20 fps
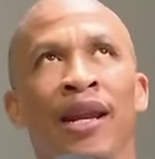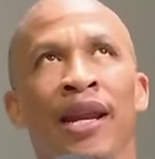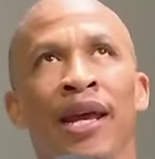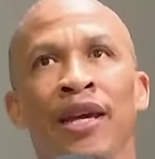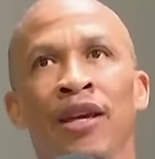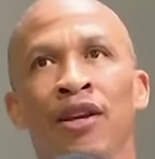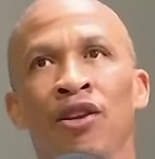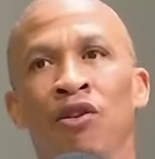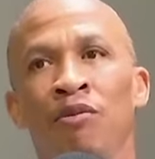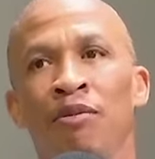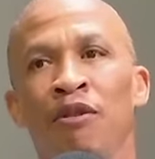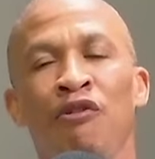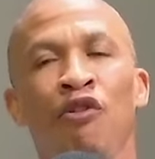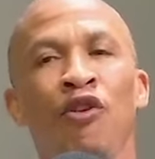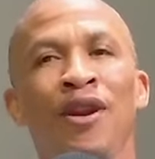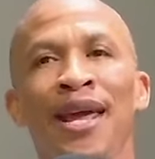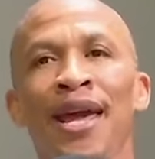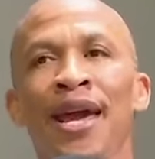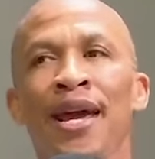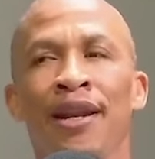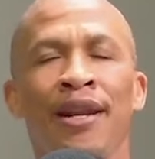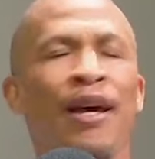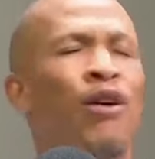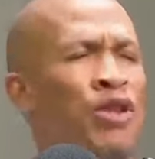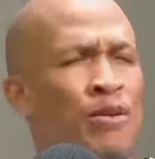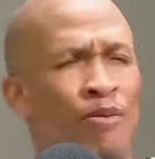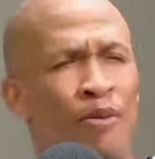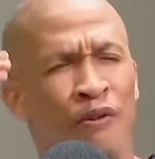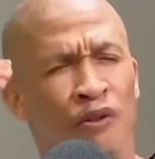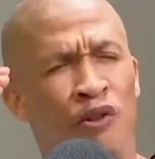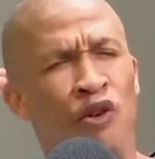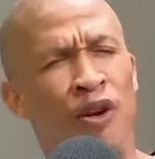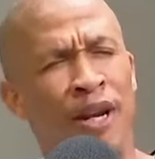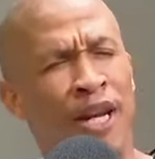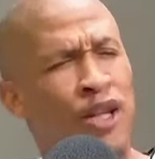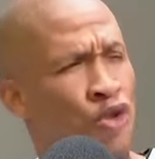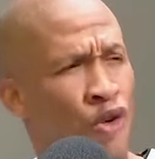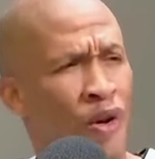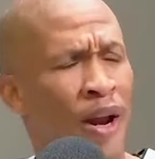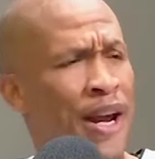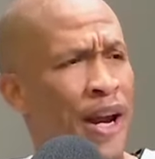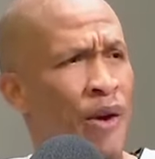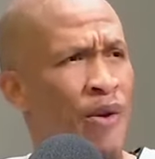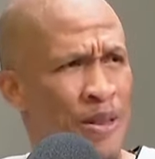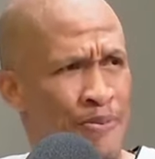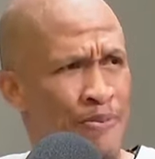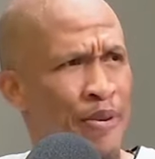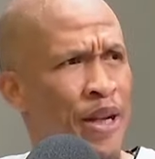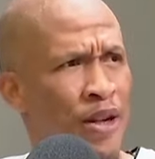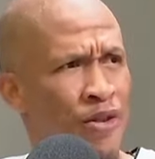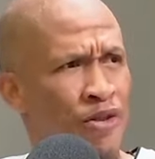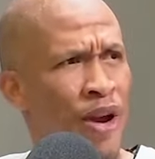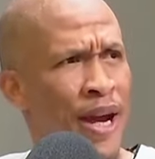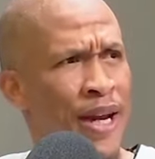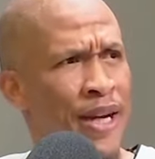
Like, you know, before they had that was before Naturena was built, right?